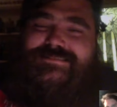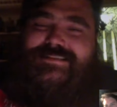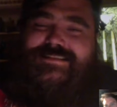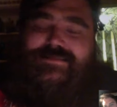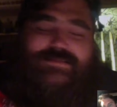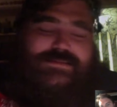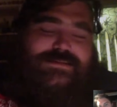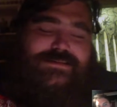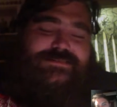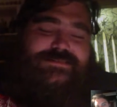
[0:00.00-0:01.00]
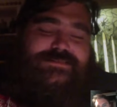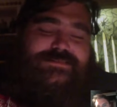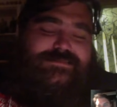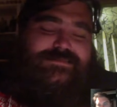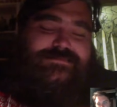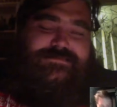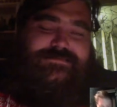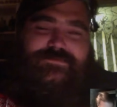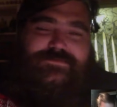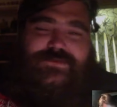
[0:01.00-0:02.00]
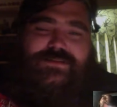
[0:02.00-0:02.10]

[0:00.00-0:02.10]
like his what do